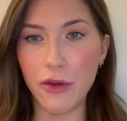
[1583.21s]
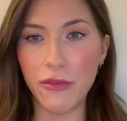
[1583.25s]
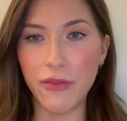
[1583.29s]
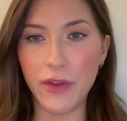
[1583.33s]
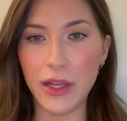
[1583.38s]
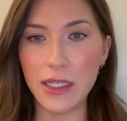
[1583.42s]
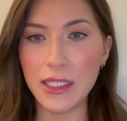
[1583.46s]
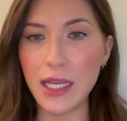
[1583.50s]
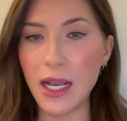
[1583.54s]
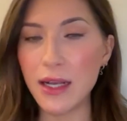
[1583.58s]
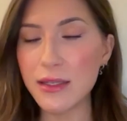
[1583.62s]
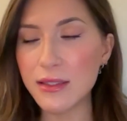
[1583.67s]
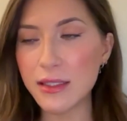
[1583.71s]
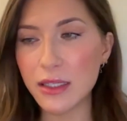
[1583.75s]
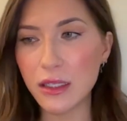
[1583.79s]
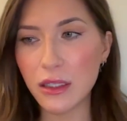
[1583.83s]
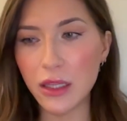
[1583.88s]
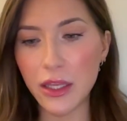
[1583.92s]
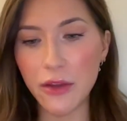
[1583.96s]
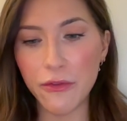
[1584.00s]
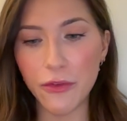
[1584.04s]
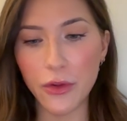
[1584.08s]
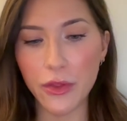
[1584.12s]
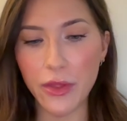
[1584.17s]
out
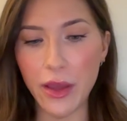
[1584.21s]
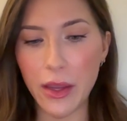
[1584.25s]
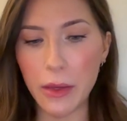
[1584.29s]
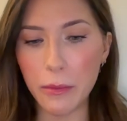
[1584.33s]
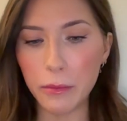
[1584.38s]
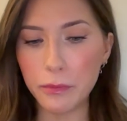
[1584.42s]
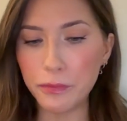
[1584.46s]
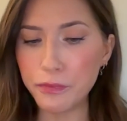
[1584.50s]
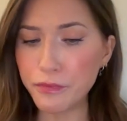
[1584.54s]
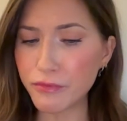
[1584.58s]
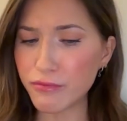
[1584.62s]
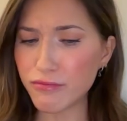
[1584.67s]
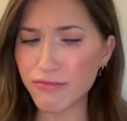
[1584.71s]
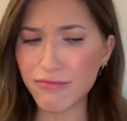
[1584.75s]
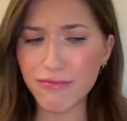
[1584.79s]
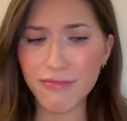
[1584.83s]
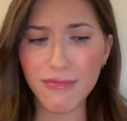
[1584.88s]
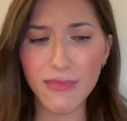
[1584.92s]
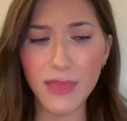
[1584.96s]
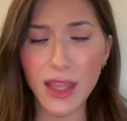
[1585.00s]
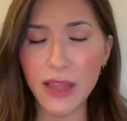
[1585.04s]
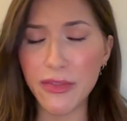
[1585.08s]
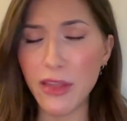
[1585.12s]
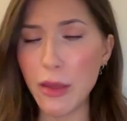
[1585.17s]
fantastically for them.
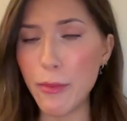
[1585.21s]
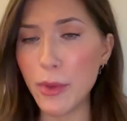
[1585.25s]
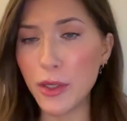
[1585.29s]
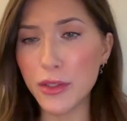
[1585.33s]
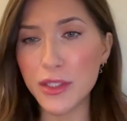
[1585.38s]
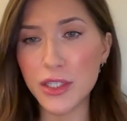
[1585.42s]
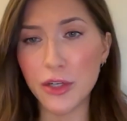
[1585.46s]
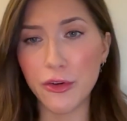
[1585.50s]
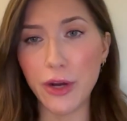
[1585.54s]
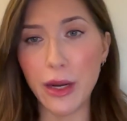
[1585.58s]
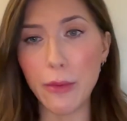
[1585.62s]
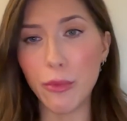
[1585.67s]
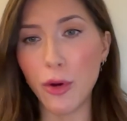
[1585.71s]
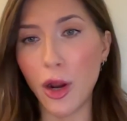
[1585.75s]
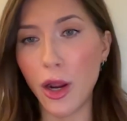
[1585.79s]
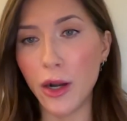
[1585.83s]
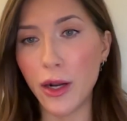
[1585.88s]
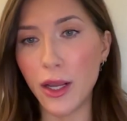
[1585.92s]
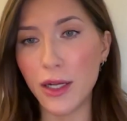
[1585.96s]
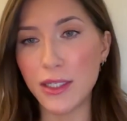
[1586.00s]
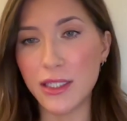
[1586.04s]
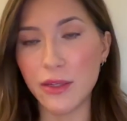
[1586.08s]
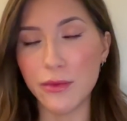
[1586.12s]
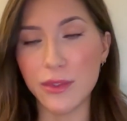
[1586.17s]
They built a great
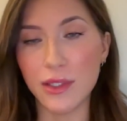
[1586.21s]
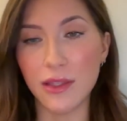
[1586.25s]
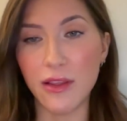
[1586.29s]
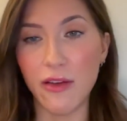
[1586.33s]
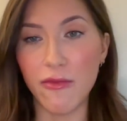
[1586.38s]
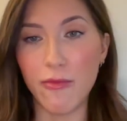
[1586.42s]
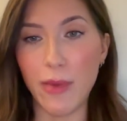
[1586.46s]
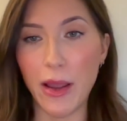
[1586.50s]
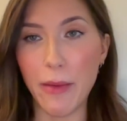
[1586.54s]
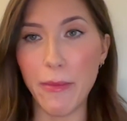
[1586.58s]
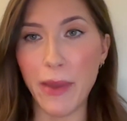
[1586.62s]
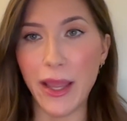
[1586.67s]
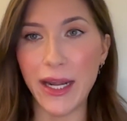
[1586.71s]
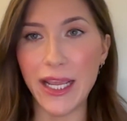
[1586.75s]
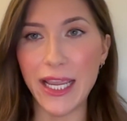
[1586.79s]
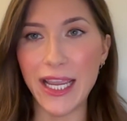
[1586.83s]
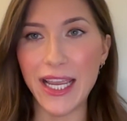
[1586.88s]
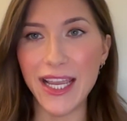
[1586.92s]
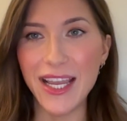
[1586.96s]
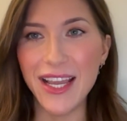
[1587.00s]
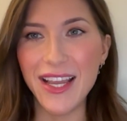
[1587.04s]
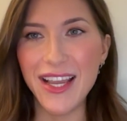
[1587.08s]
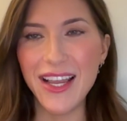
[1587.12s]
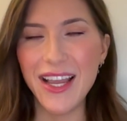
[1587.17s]
product. It was loved by
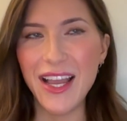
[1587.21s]
many.